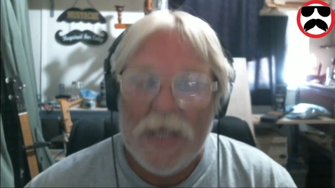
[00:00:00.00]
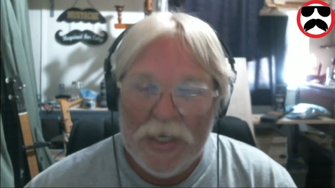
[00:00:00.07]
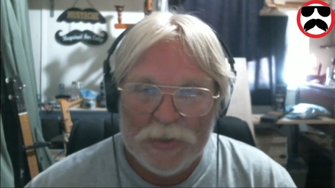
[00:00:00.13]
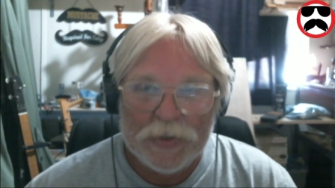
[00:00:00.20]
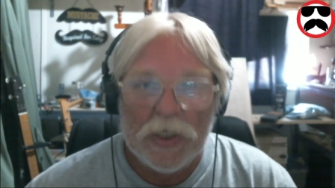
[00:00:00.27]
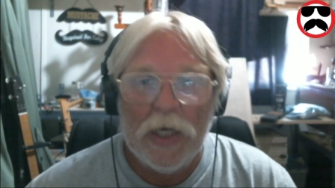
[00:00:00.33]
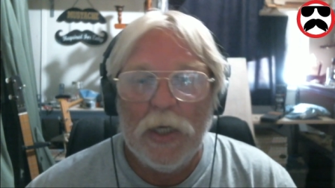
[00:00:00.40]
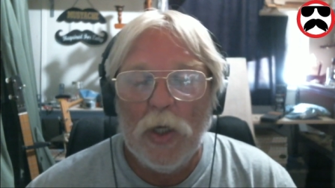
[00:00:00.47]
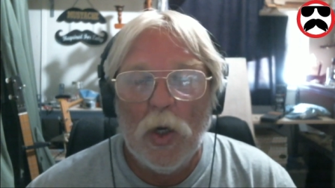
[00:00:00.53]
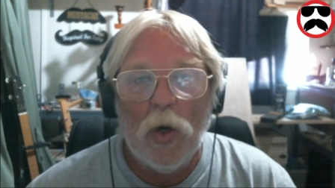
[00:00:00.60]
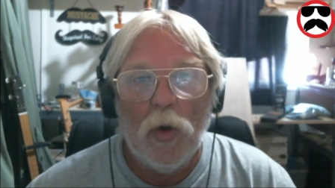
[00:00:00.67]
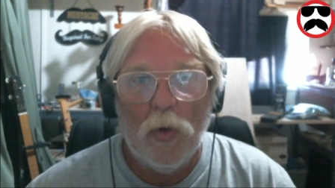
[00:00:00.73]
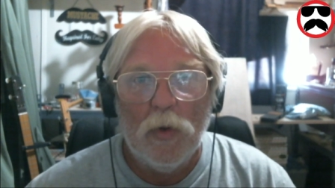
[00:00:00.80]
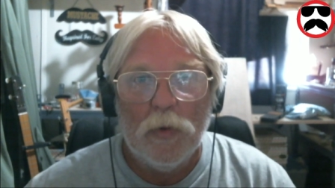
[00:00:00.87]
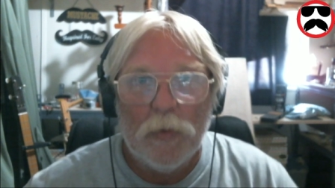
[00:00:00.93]
Yes, I
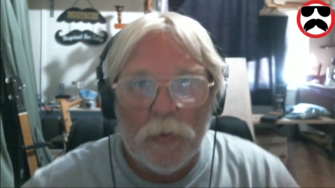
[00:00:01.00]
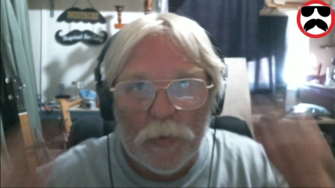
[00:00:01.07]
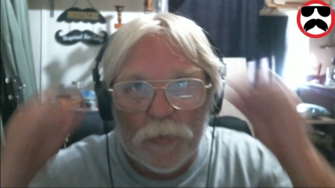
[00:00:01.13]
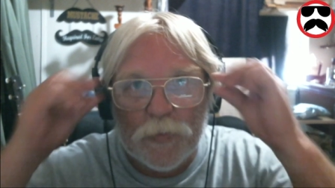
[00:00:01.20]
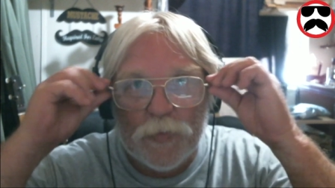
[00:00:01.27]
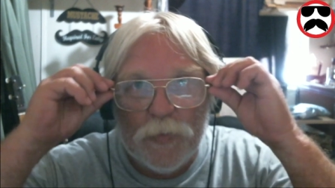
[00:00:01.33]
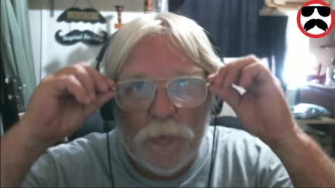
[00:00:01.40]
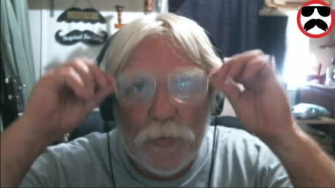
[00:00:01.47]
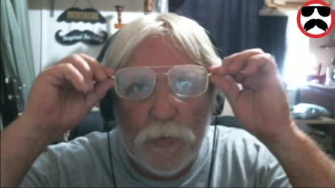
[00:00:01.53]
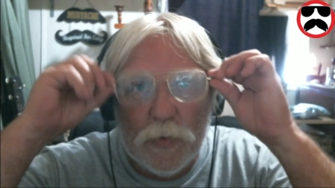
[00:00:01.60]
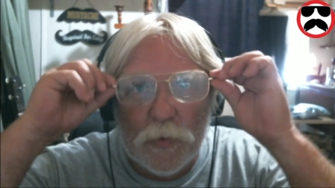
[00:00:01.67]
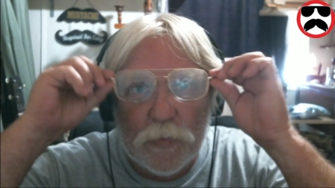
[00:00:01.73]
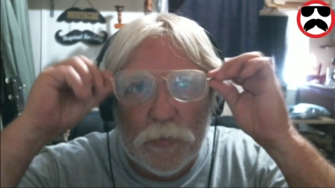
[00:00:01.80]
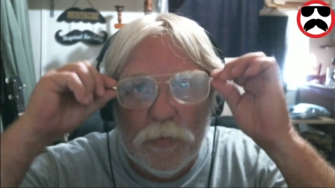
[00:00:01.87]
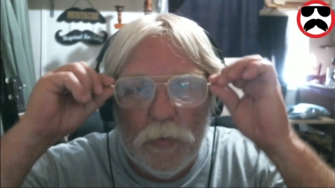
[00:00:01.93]
know.
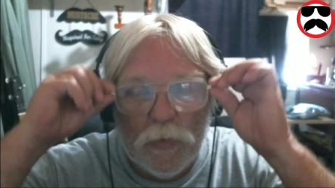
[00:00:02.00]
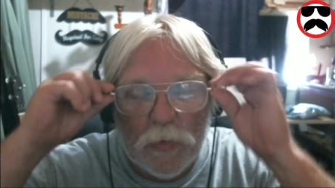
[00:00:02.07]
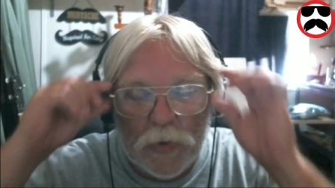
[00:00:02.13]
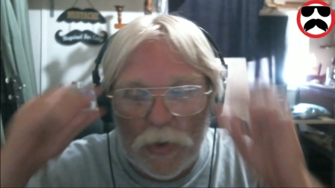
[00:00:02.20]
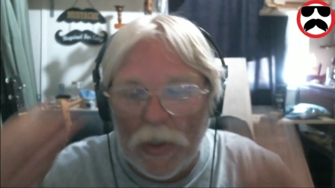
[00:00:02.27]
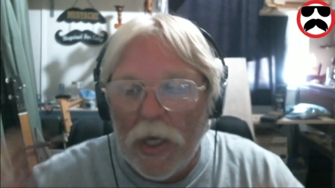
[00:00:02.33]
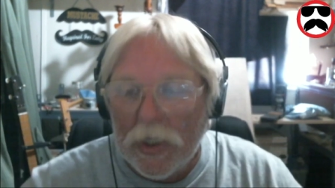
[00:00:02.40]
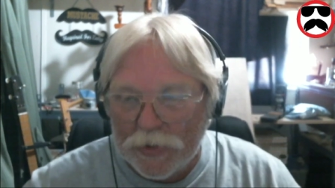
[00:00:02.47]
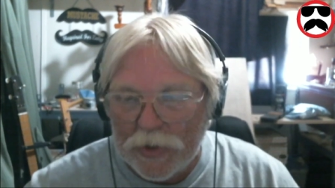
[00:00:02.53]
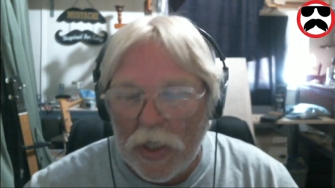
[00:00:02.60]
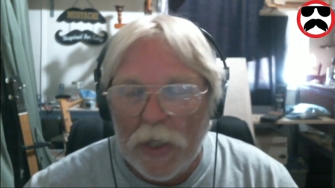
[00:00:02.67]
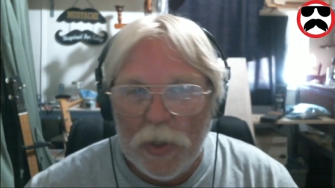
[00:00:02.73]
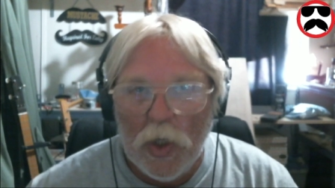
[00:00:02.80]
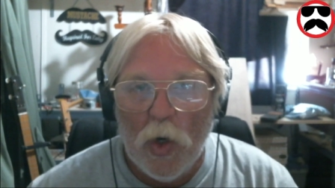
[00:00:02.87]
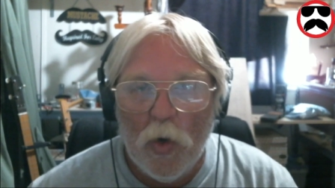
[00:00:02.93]
You're, yes,
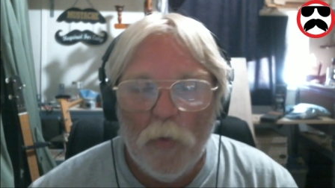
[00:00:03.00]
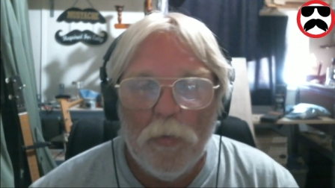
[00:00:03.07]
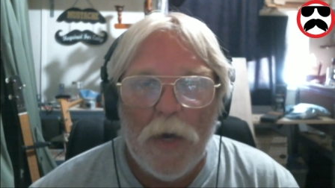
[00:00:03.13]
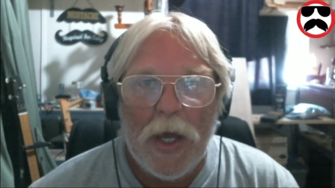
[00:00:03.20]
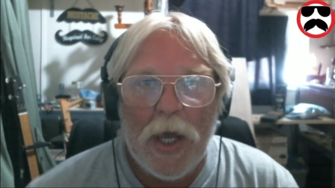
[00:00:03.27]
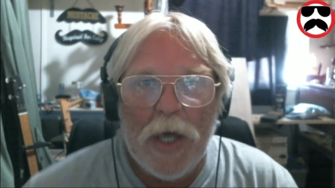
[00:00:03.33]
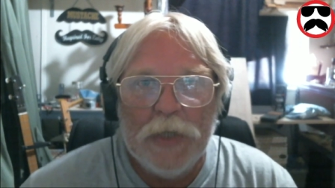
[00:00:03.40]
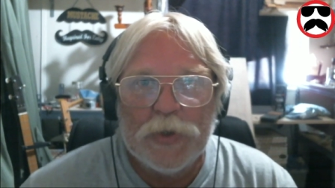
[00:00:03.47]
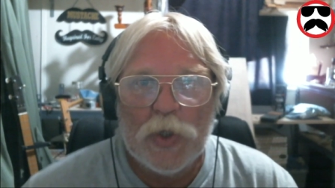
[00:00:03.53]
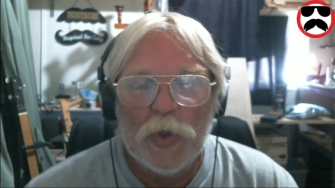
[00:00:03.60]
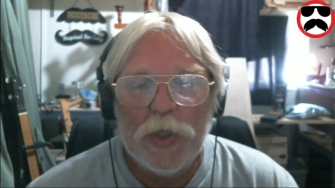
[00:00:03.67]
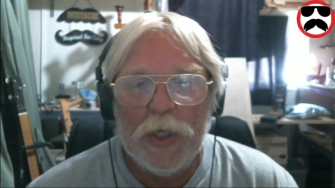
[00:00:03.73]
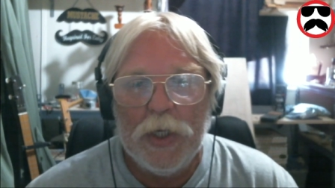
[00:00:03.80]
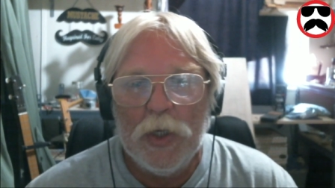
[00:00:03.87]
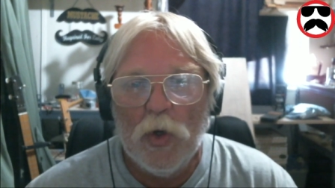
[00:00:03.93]
I know. My eyes are
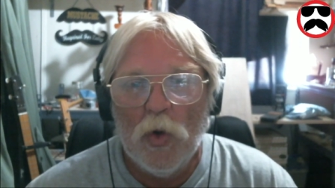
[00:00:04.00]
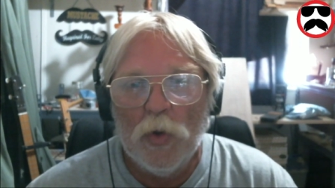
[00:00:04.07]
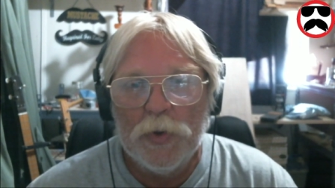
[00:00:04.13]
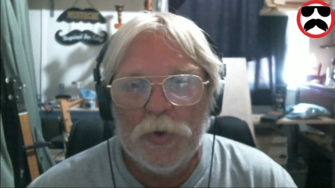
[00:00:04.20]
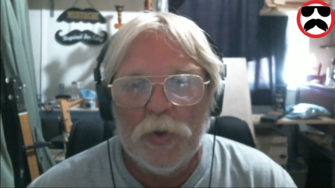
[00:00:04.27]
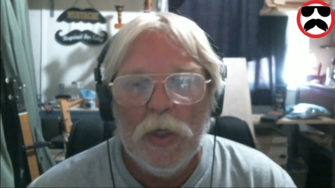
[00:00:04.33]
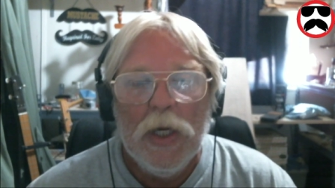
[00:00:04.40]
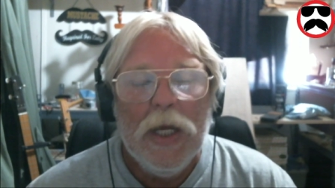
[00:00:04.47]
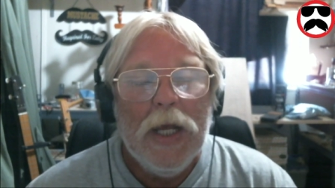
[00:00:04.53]
getting older.